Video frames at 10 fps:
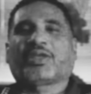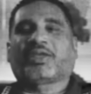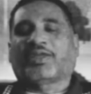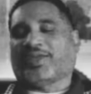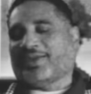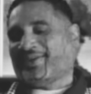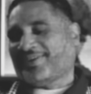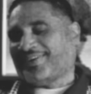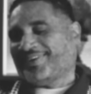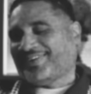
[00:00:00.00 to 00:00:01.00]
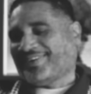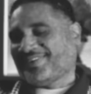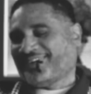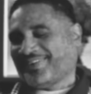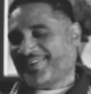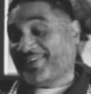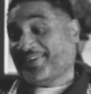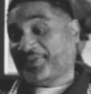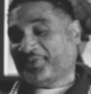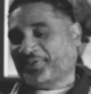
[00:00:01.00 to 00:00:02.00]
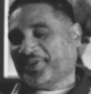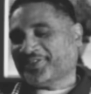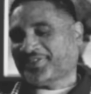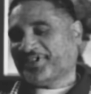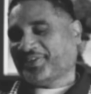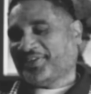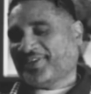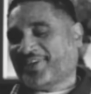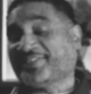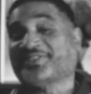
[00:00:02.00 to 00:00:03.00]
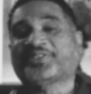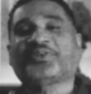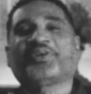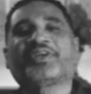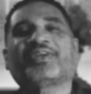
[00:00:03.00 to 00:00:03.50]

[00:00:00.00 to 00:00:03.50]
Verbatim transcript: Yeah. Ooh, that's a that's a story.